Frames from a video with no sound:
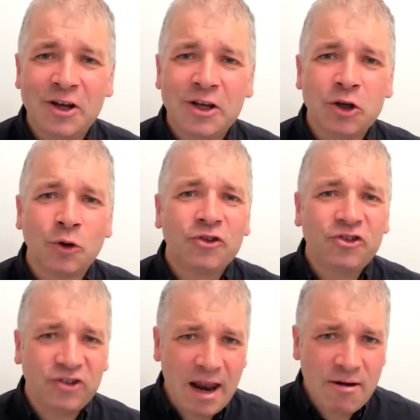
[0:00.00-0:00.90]
you're
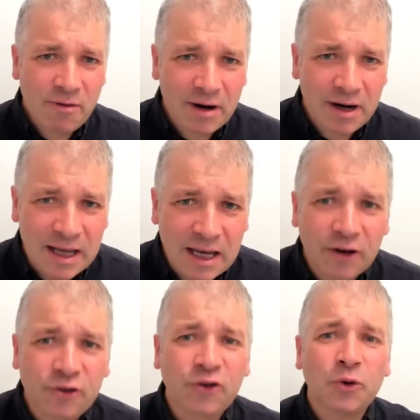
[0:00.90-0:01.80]
generally
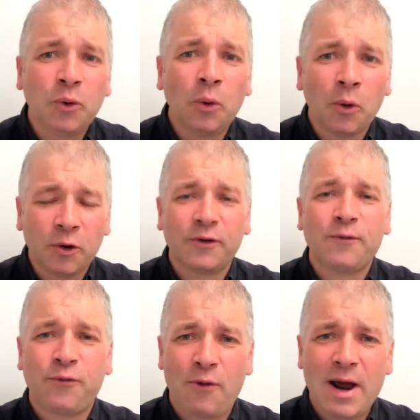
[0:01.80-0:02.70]
taught
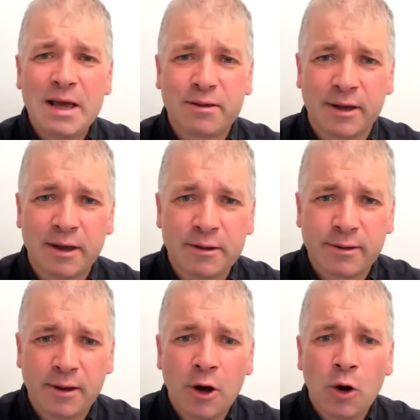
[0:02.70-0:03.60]
phrases
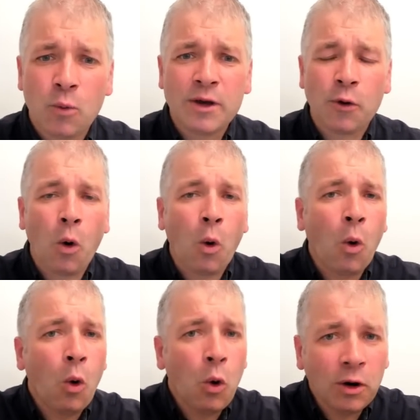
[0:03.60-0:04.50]
with
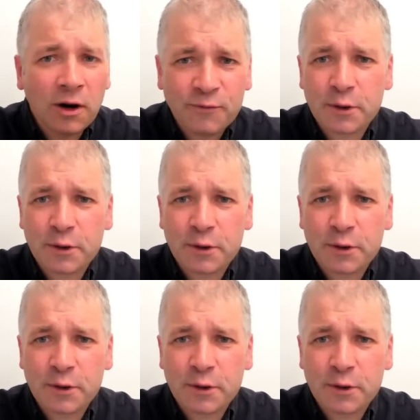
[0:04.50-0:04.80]
all of the